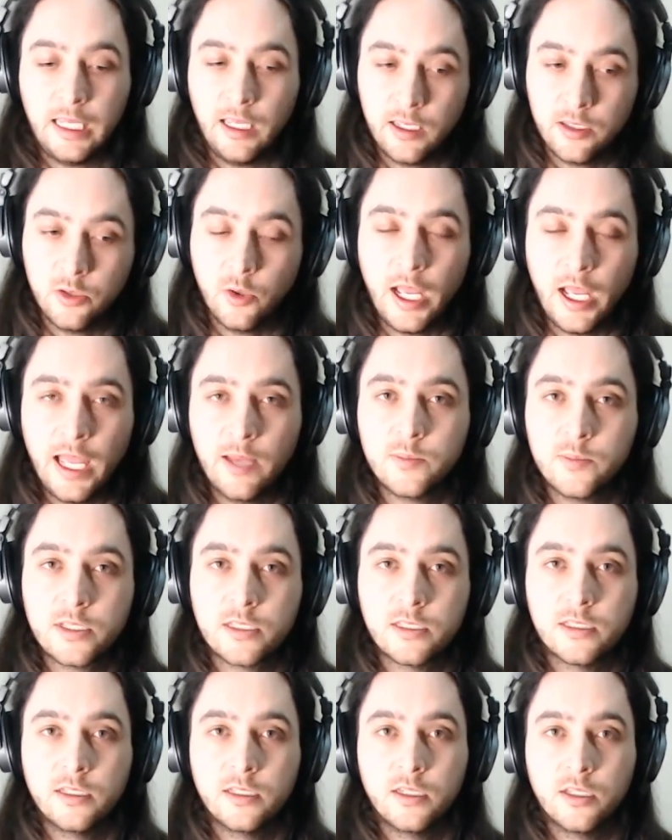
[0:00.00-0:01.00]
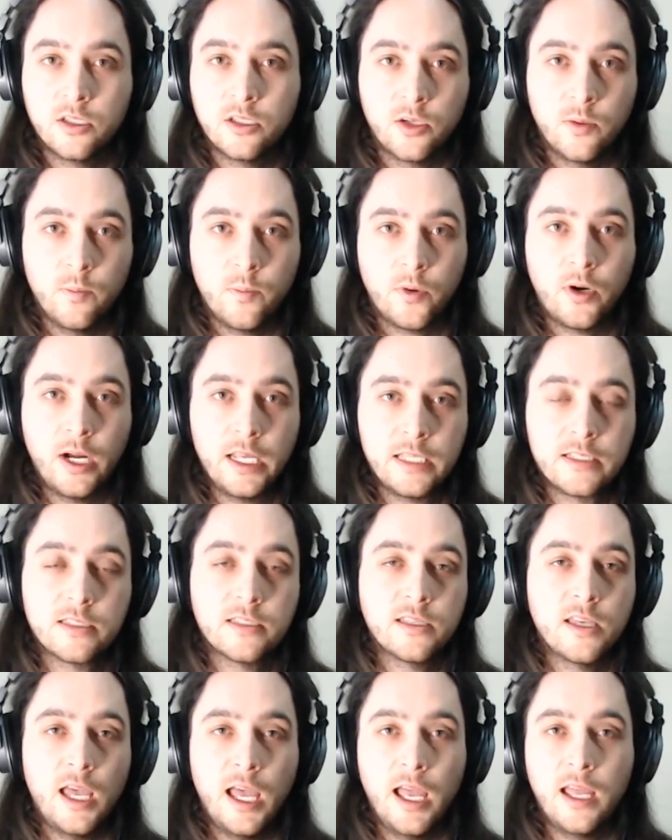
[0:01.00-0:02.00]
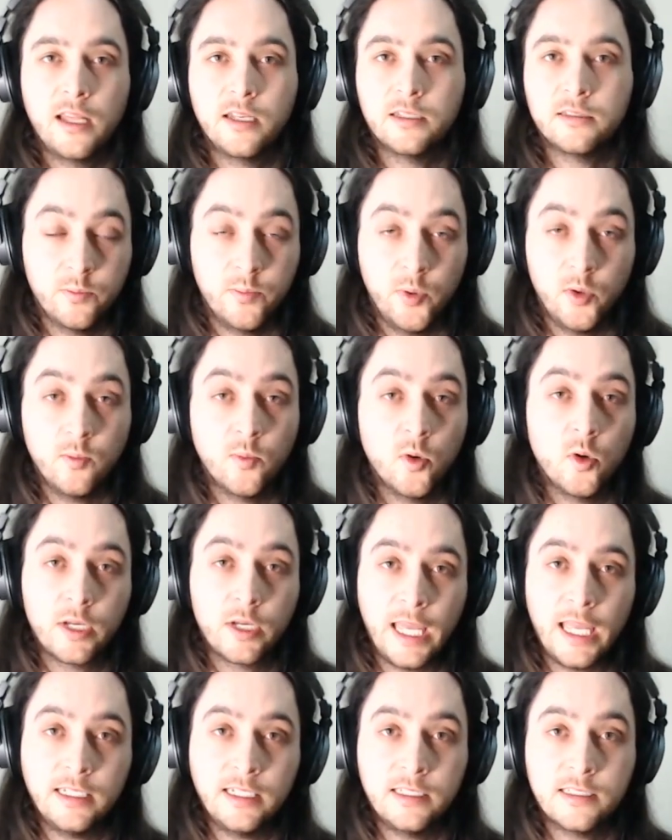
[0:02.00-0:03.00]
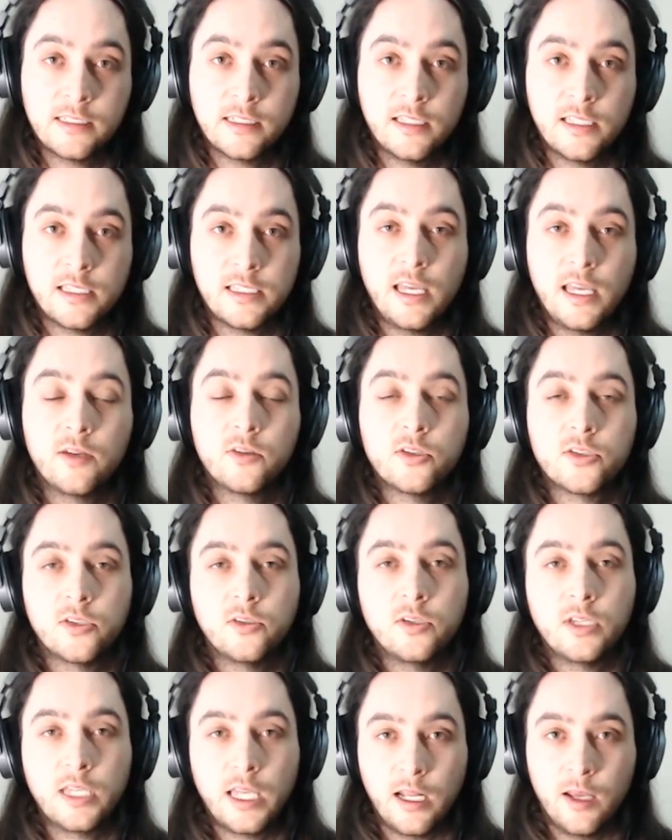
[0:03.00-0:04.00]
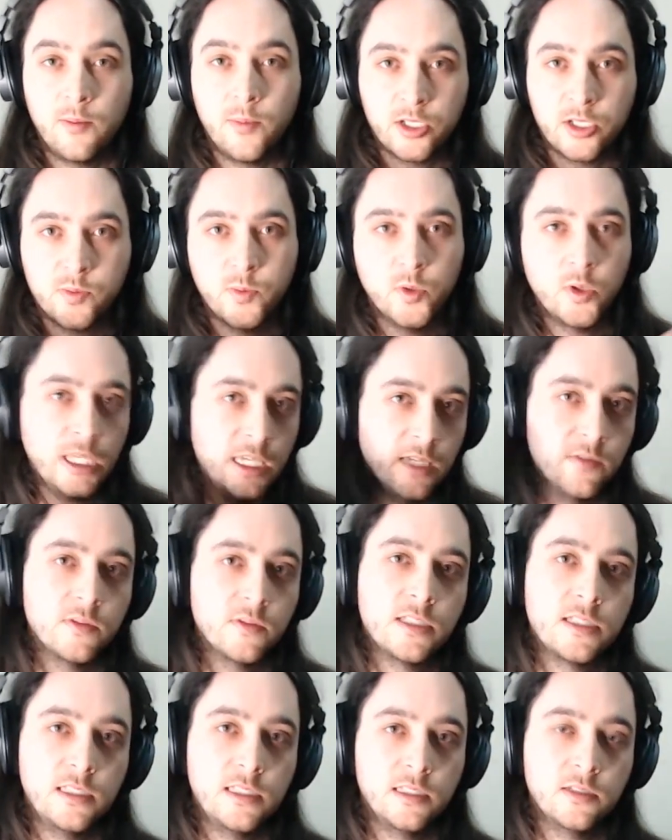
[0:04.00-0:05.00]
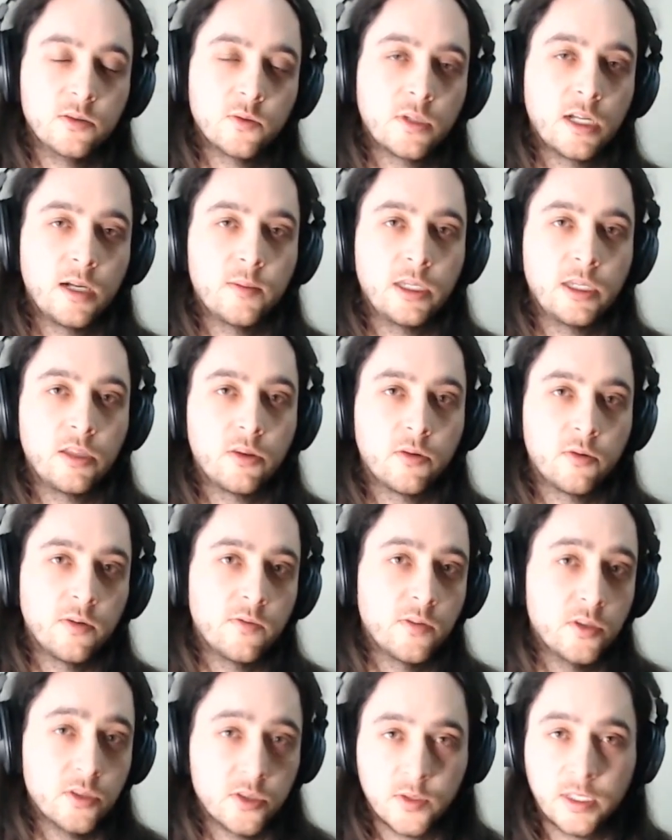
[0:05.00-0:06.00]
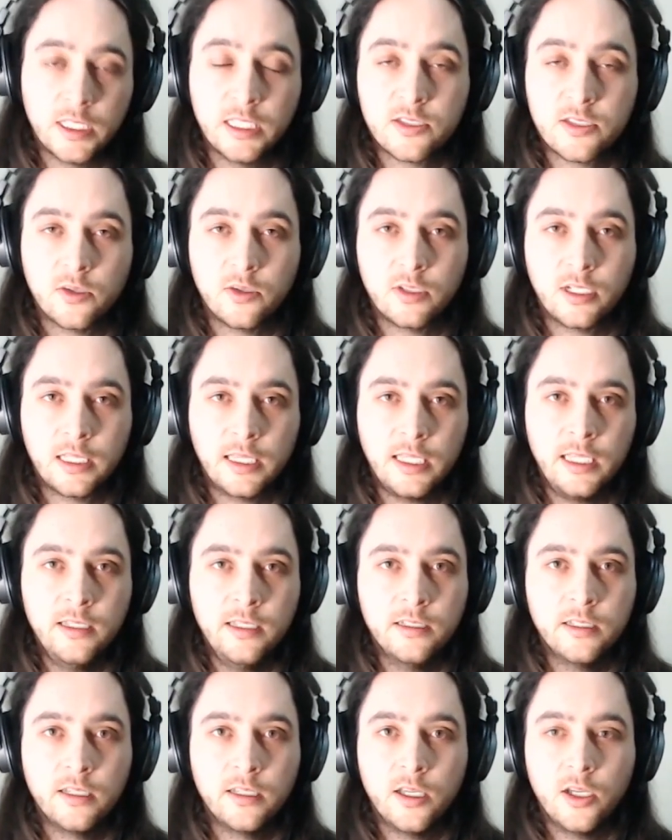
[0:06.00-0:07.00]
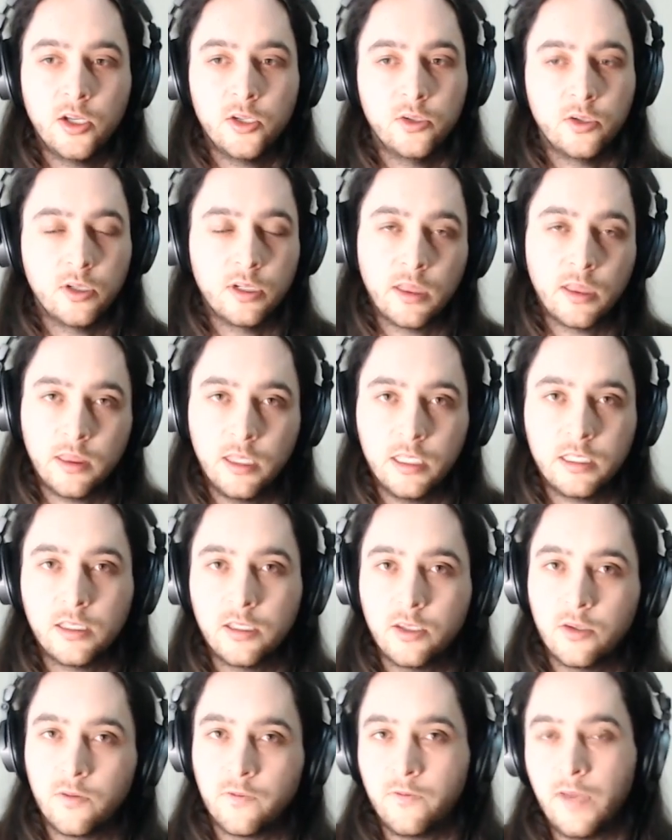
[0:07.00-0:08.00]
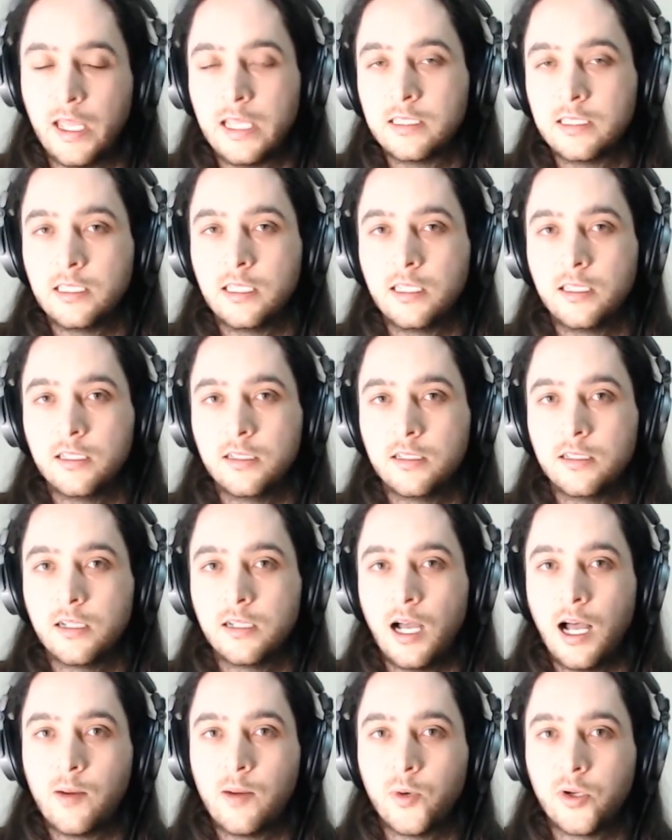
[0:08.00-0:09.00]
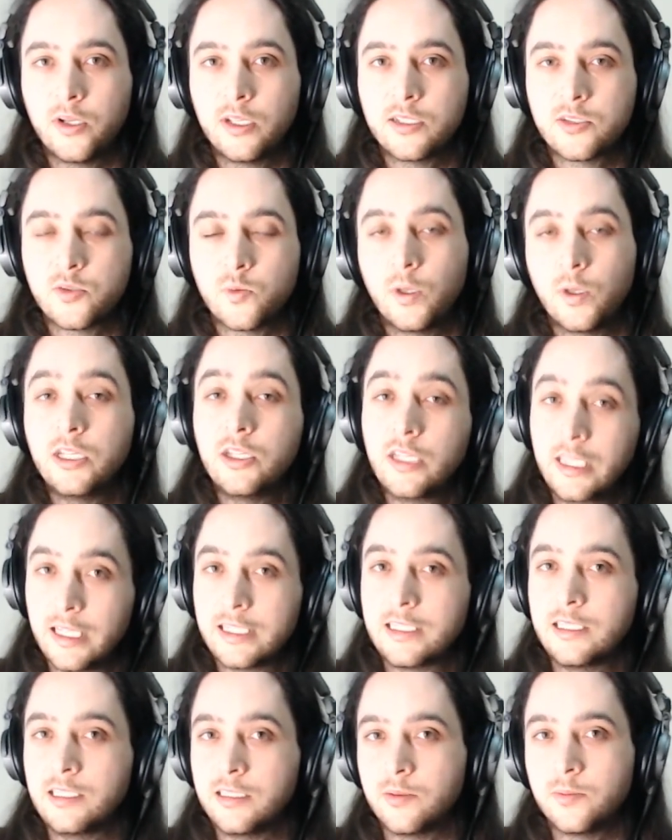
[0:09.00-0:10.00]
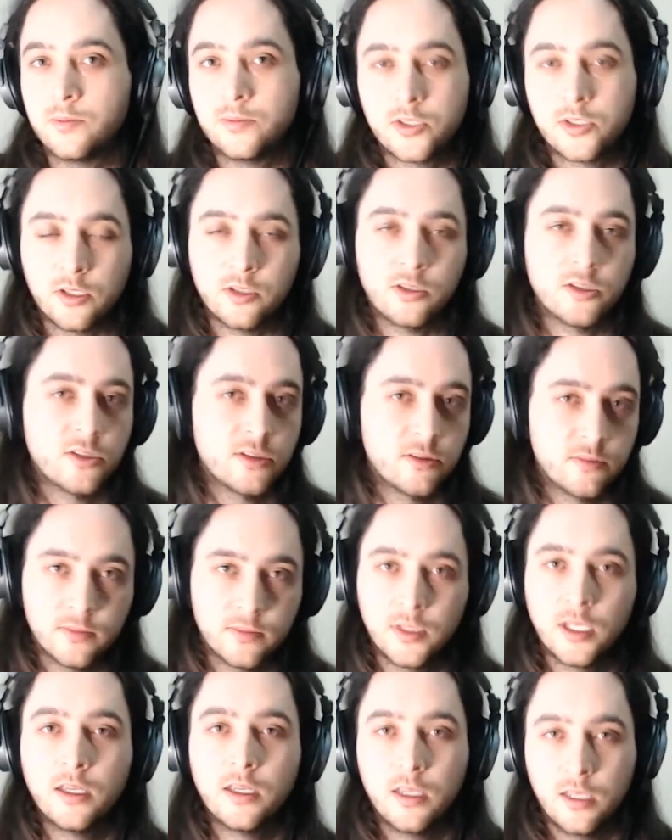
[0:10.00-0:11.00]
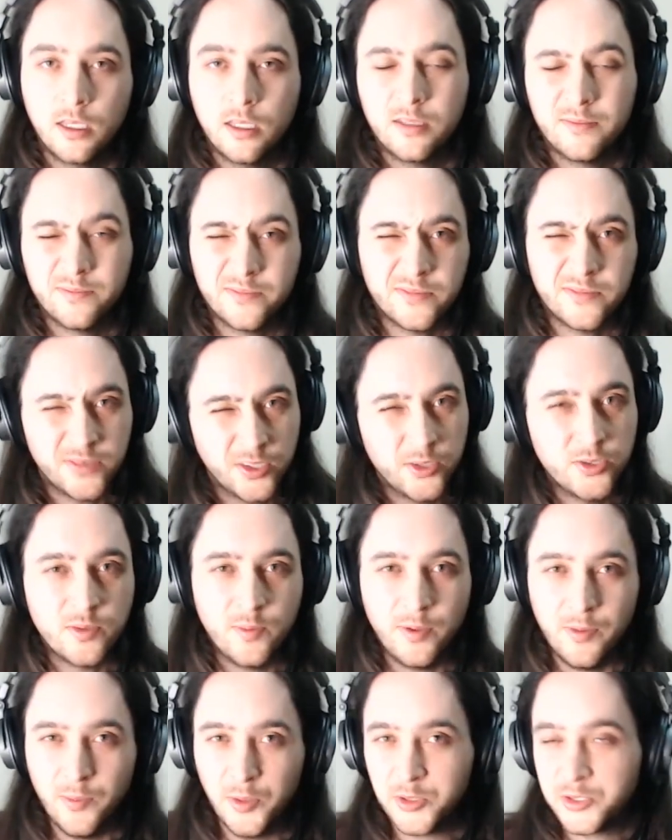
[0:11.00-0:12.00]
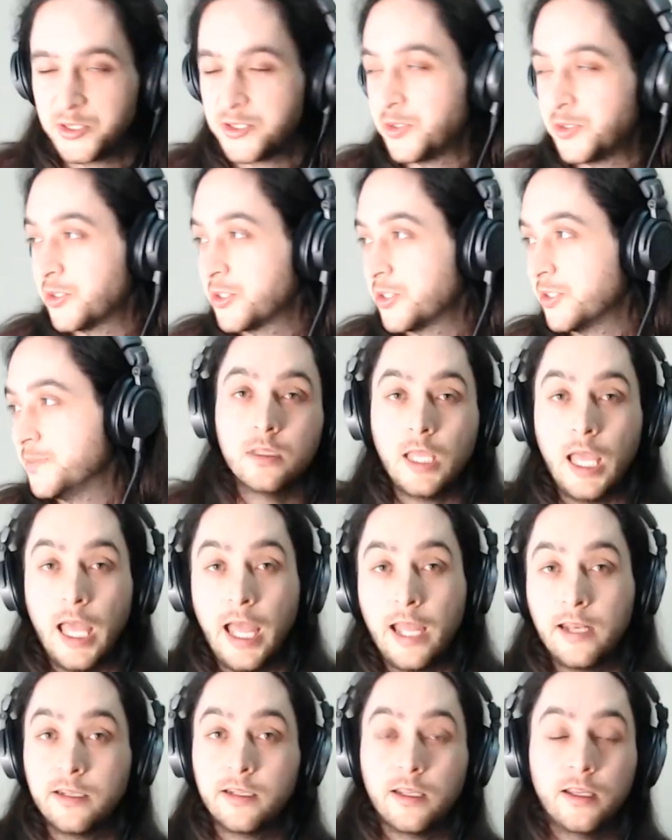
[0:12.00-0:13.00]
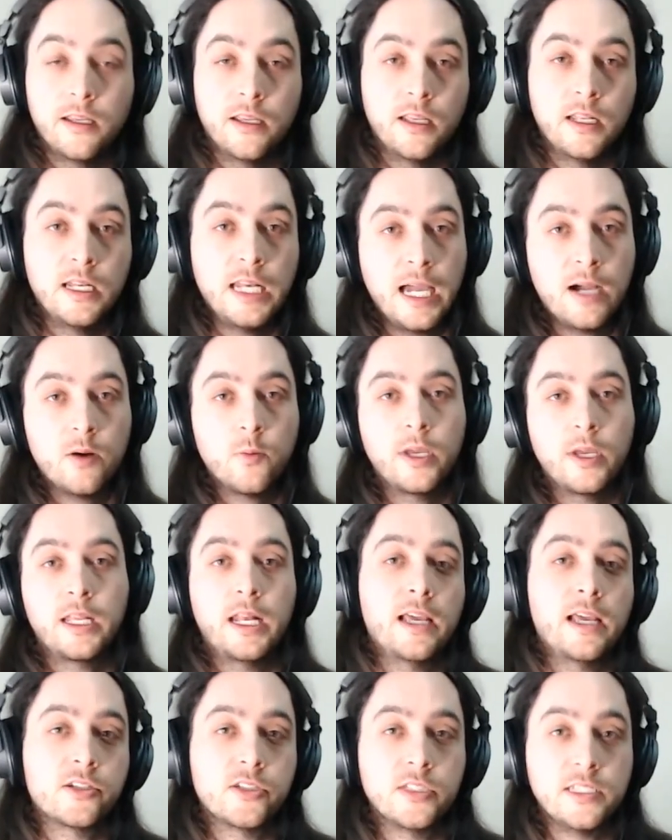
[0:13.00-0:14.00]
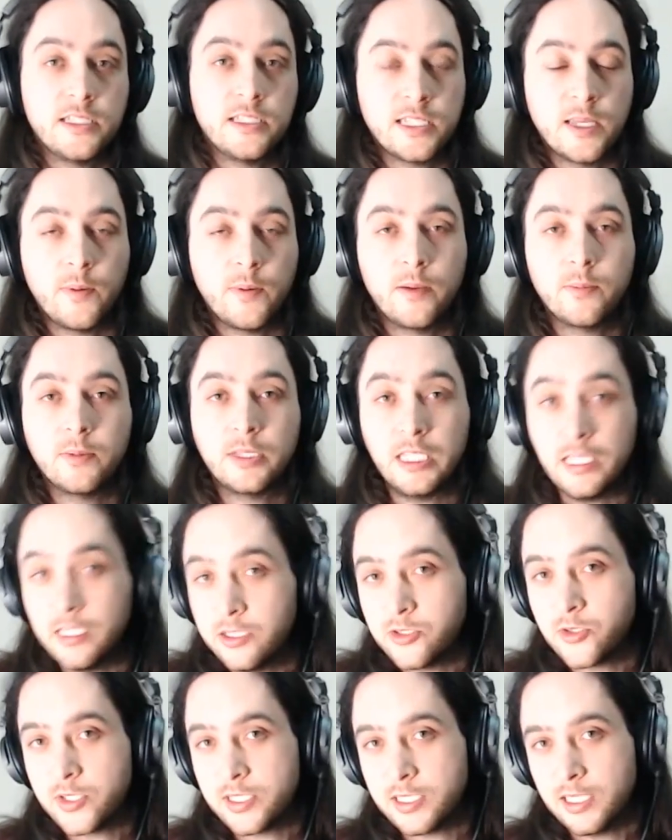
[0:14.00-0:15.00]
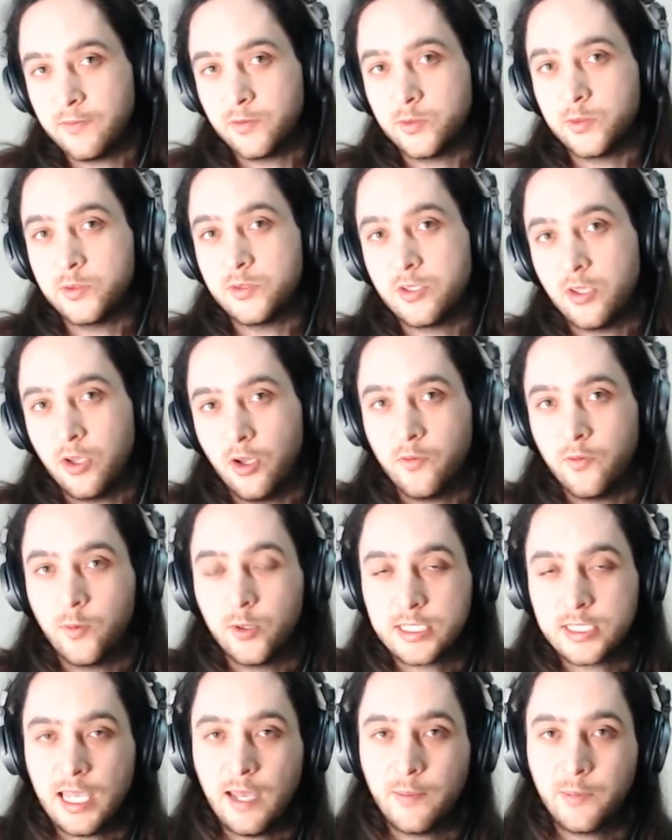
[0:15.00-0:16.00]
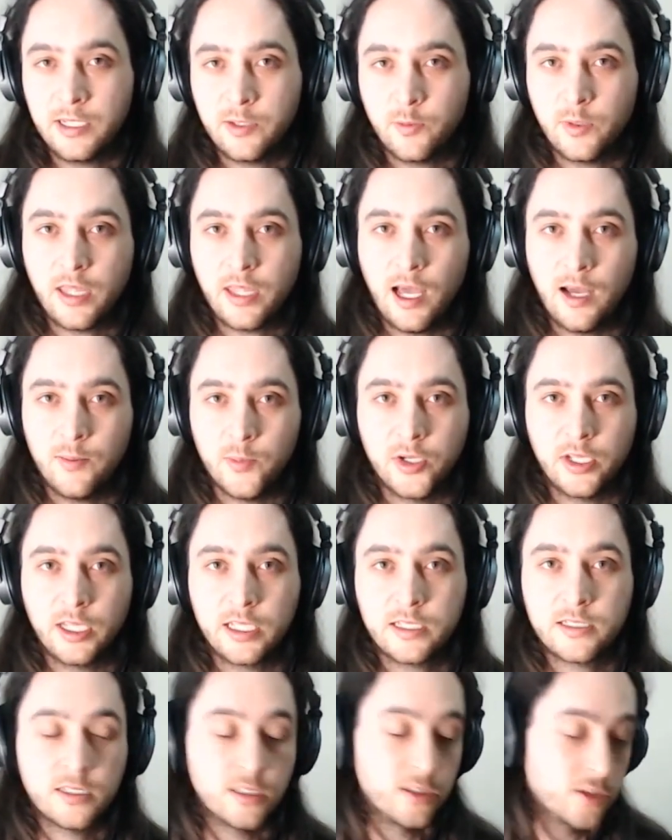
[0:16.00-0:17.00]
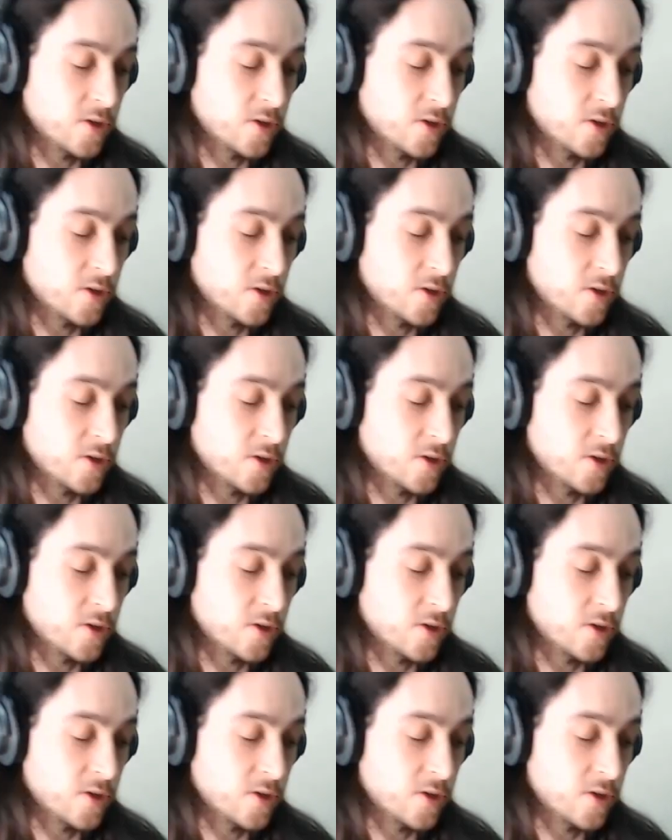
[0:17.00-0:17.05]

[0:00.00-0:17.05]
Your amps compress and put more gain into the sound, so you get a much more even signal coming through. If you're doing this on clean, you're going to think that you're failing harmonics when you're getting them. So just use a bit more distortion. And now we're going to actually step up the interest levels of what's happening with harmonics.